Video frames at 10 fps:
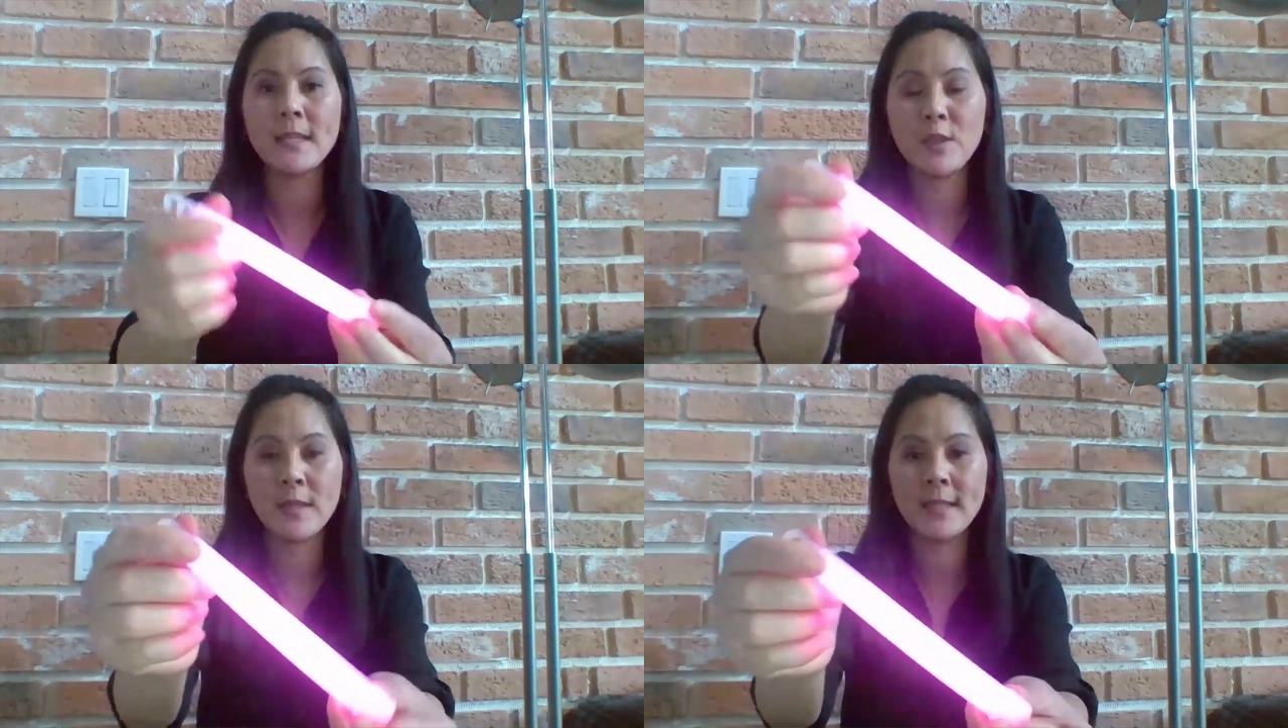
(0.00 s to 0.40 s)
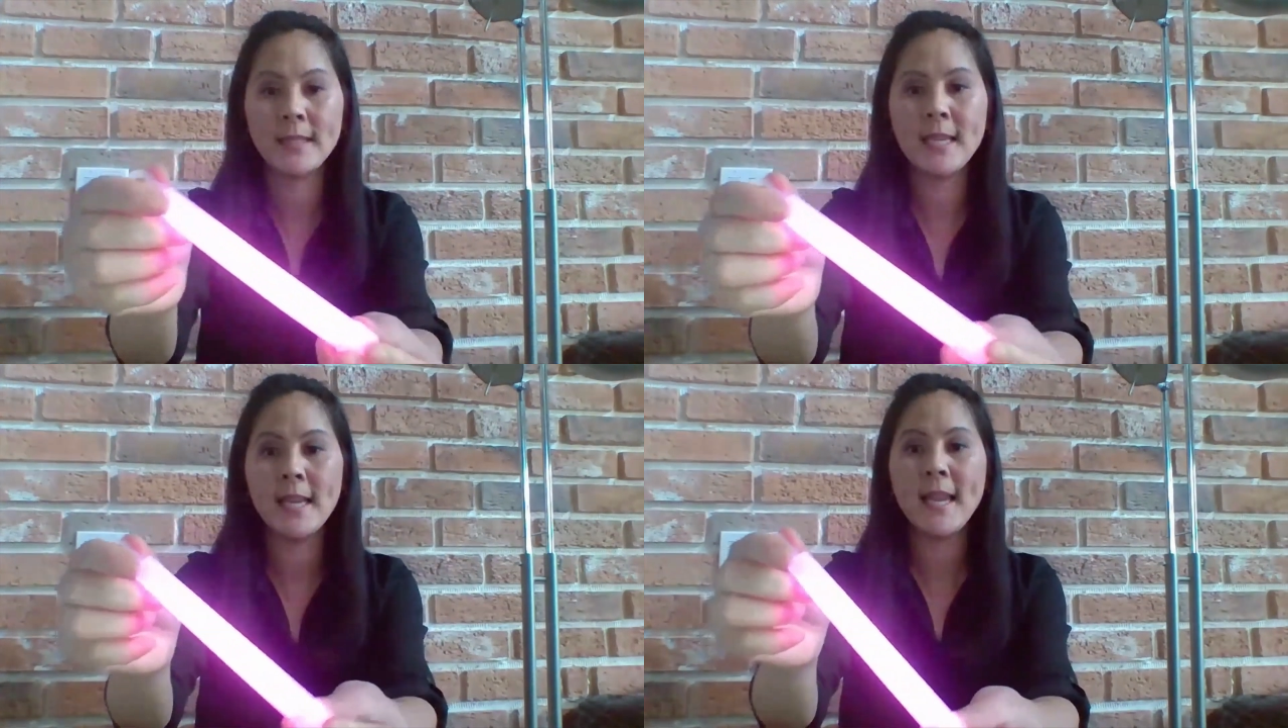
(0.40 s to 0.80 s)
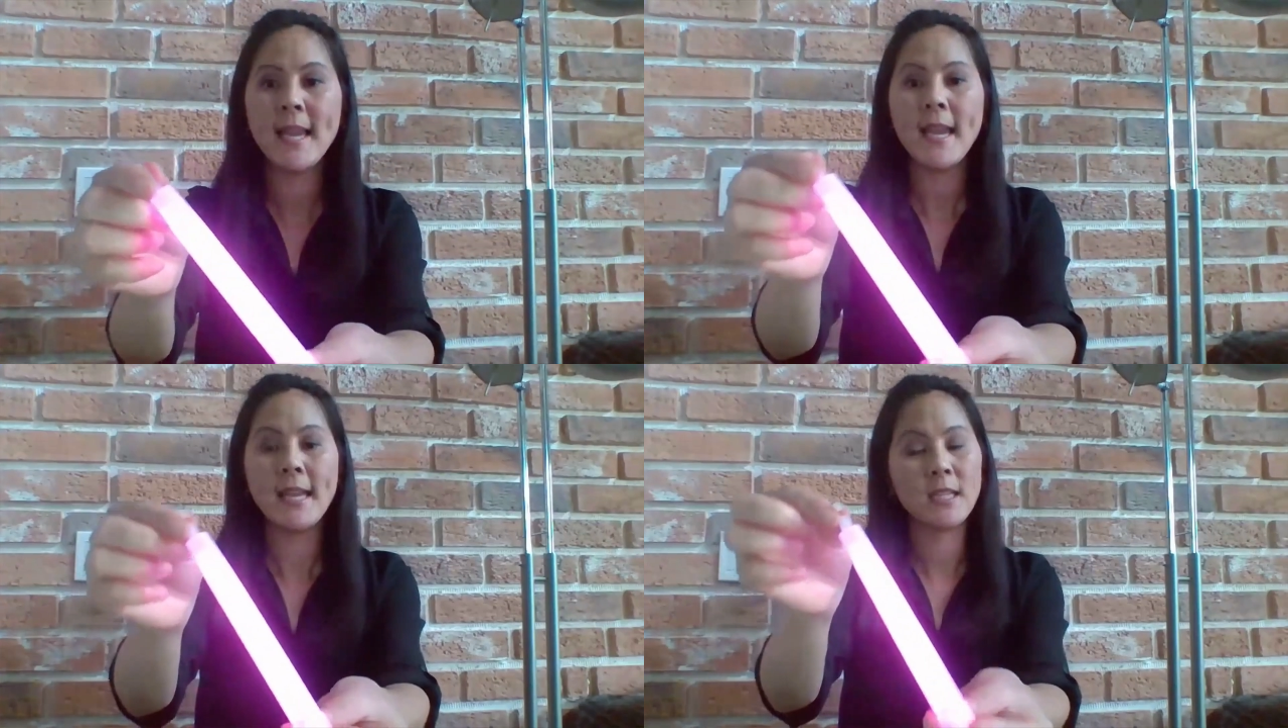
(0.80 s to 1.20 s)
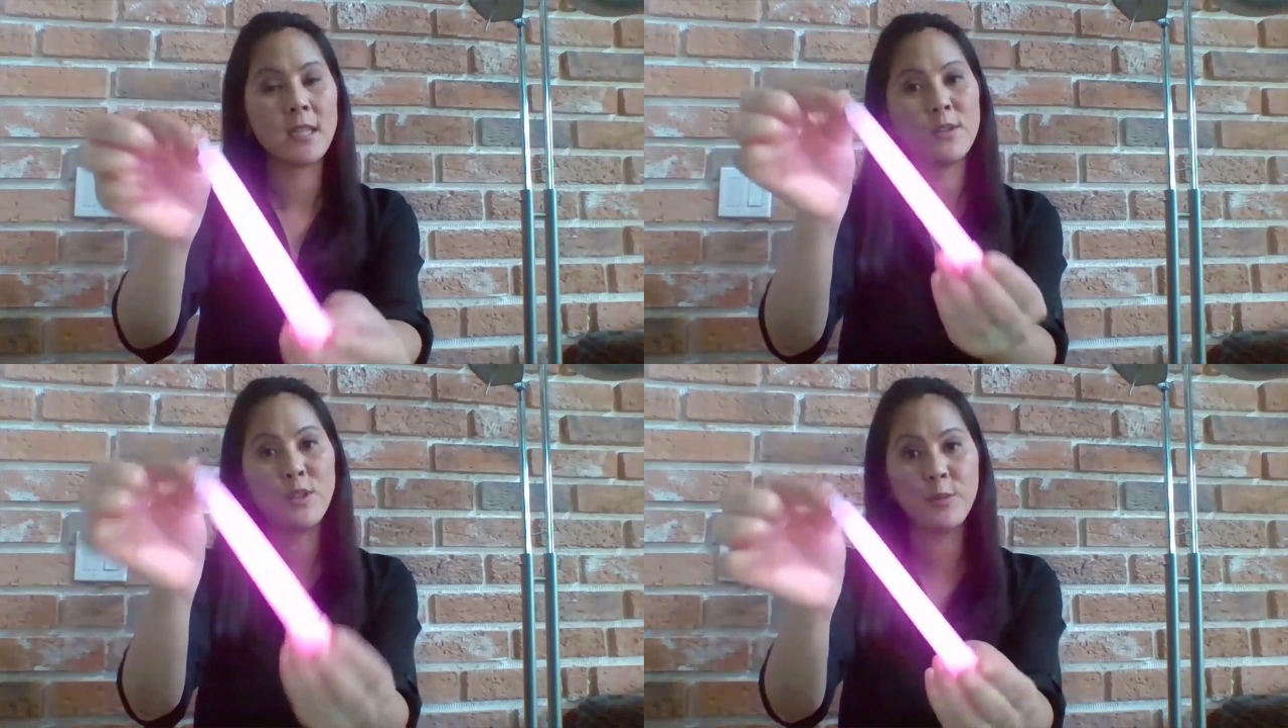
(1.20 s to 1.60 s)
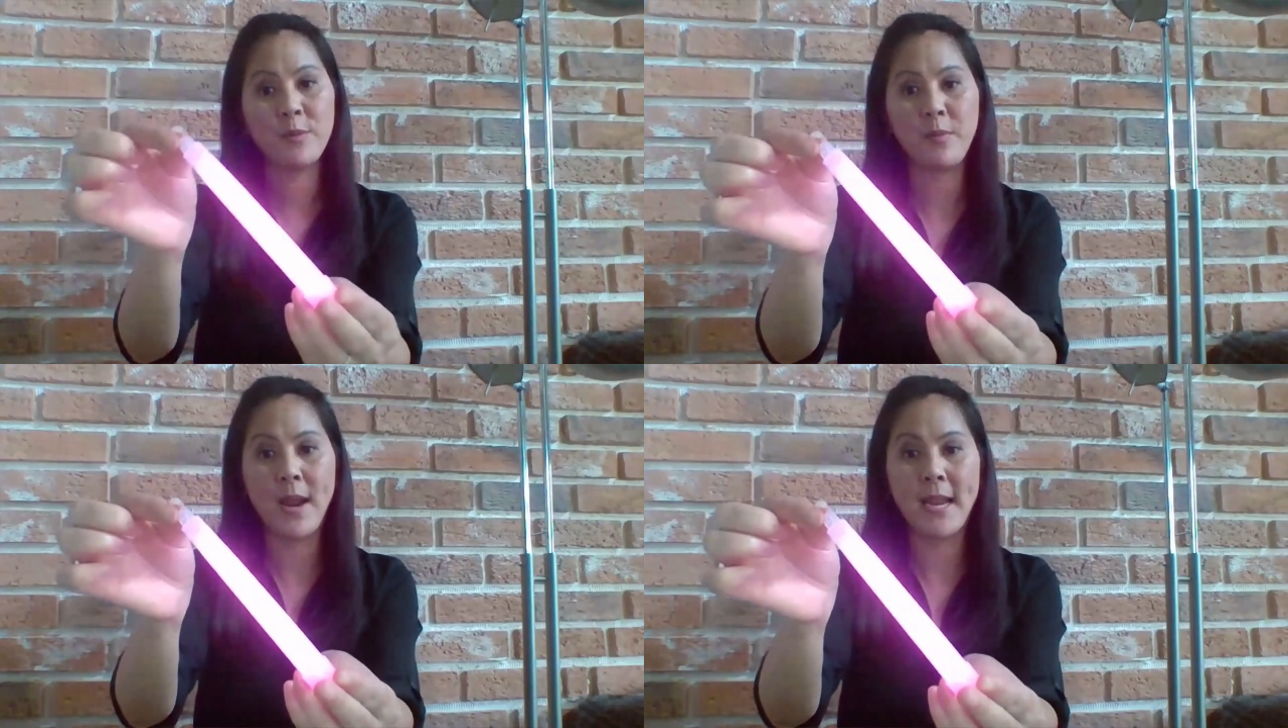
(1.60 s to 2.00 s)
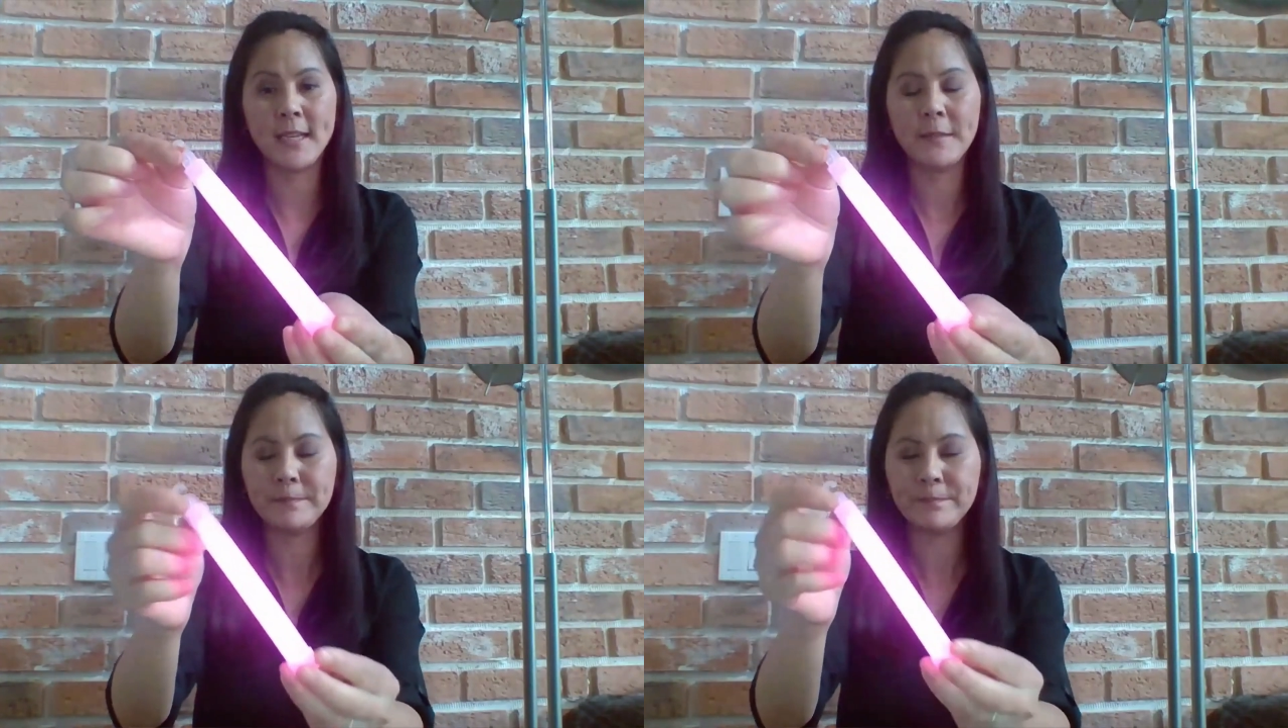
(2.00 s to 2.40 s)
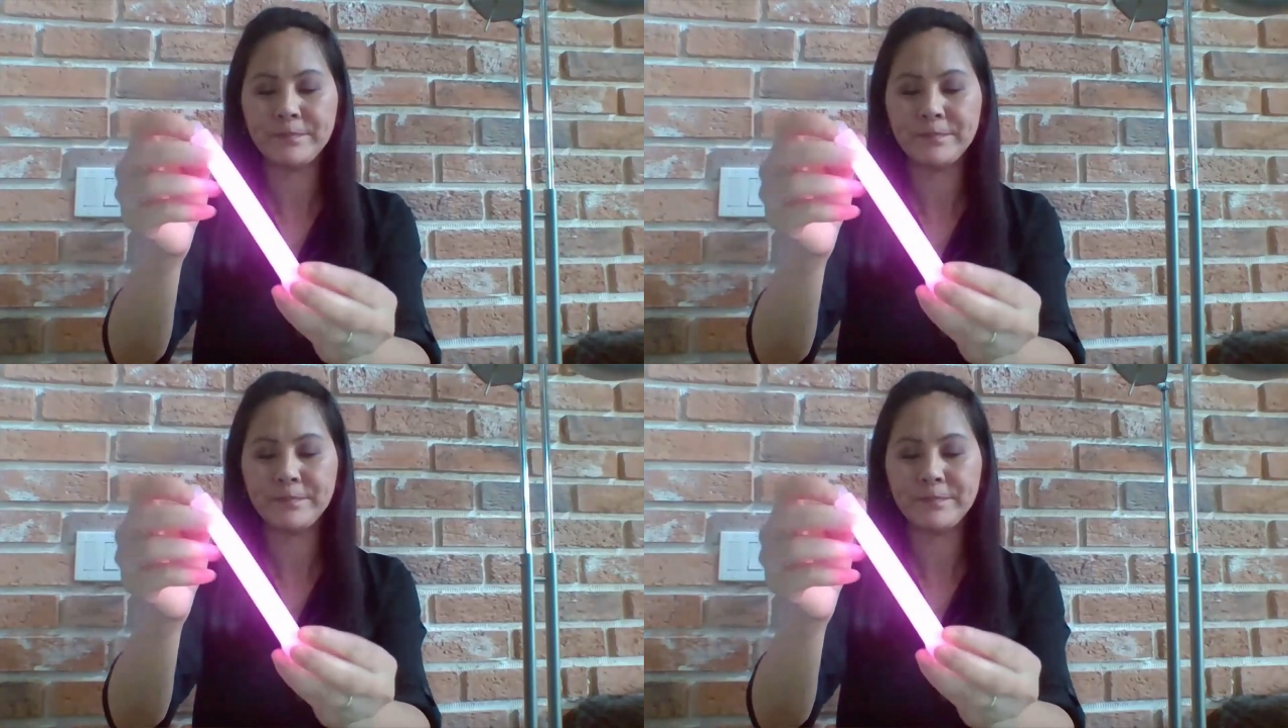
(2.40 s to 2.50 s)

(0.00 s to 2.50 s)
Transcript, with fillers: As you can see, it's super bright.